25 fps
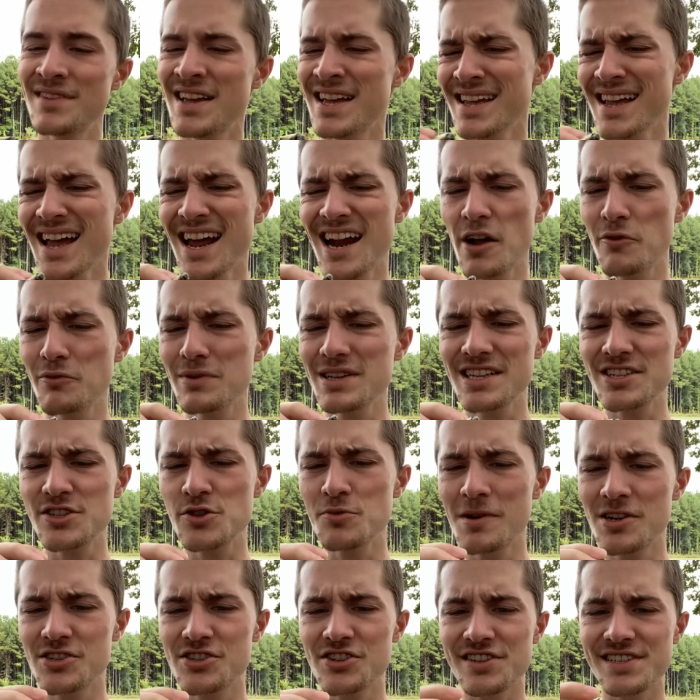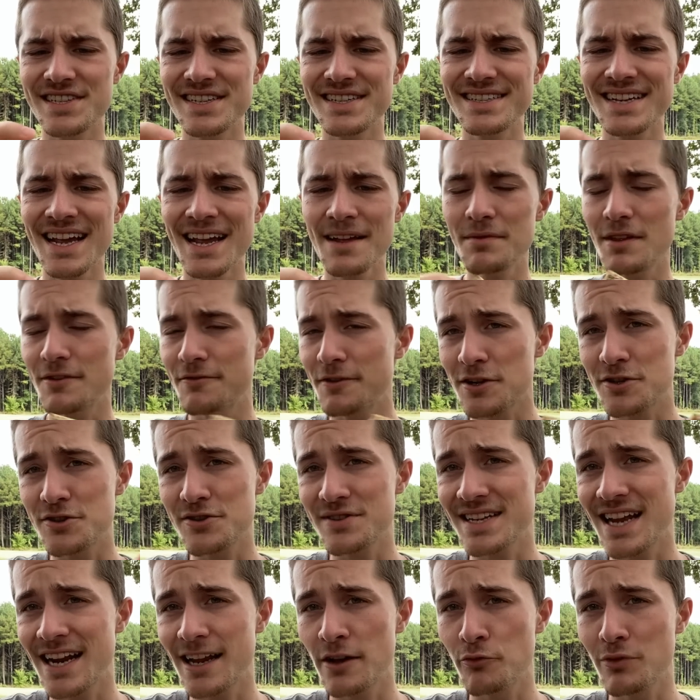yeah, not really too much else to say. The filter
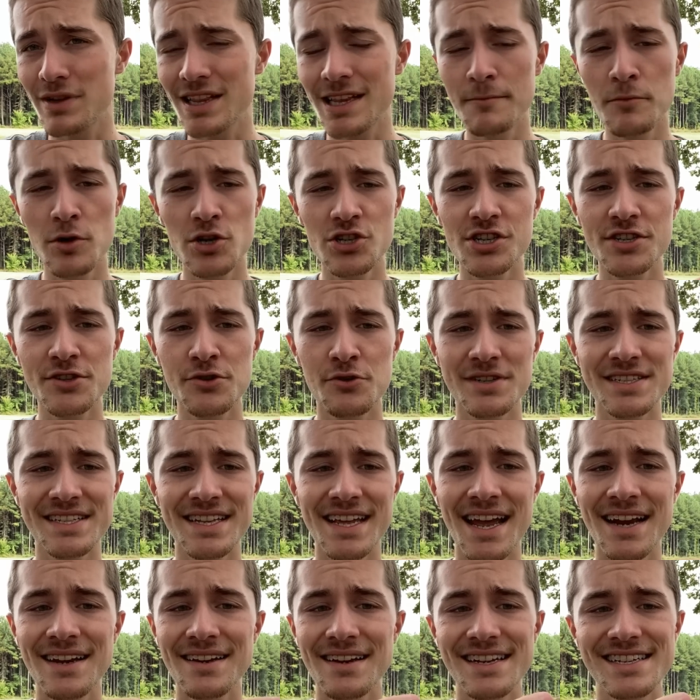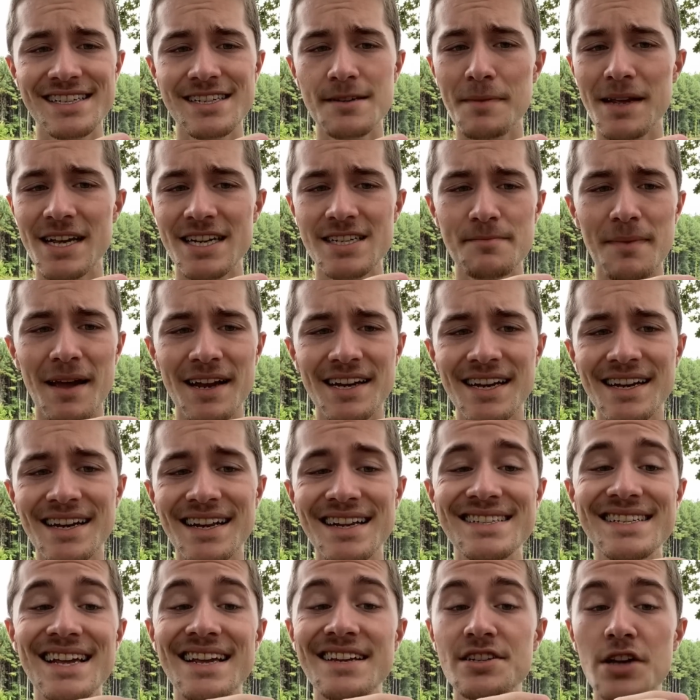is getting really mushy towards the end. It's to be expected.
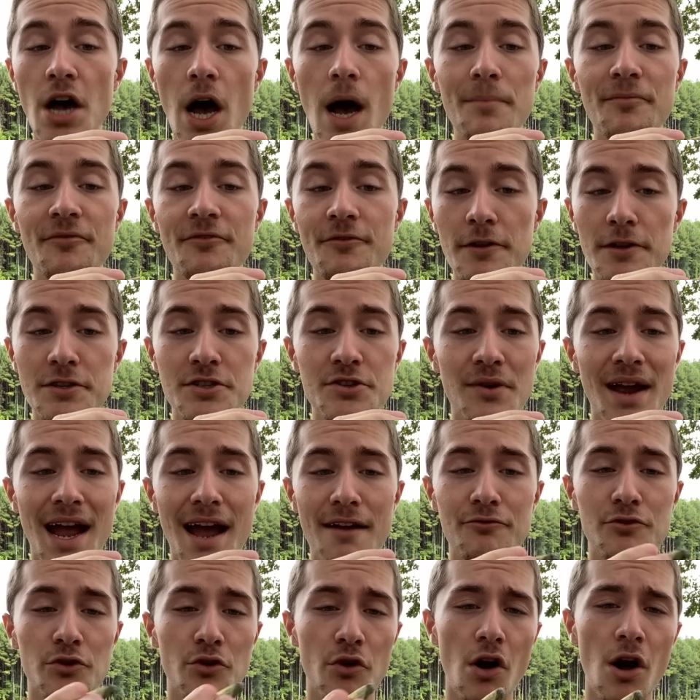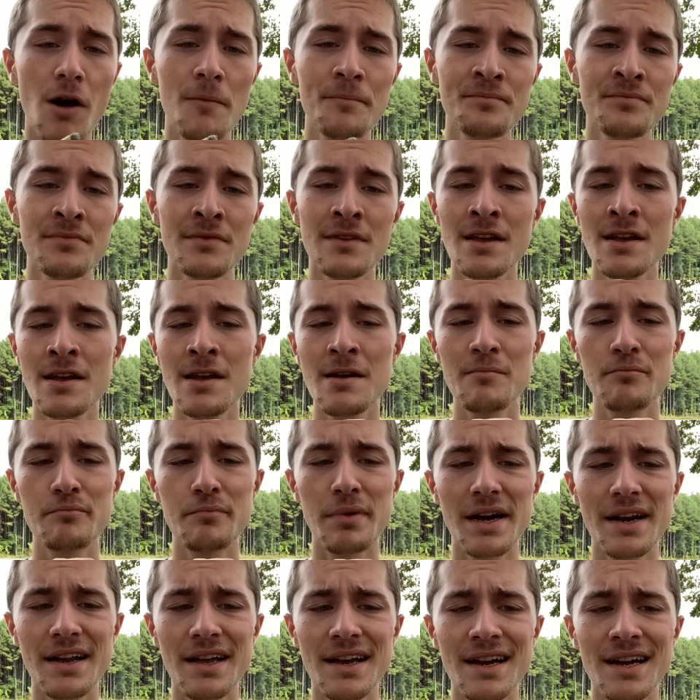It's a top filter after all.
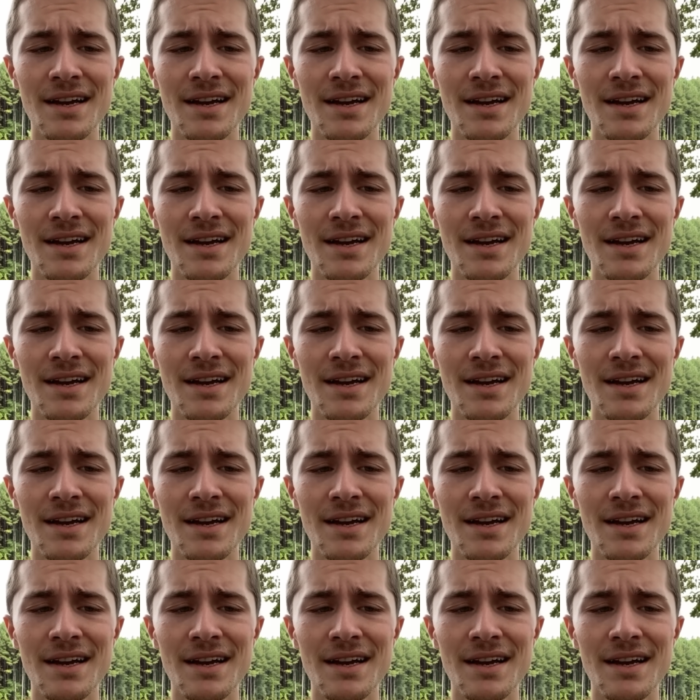But,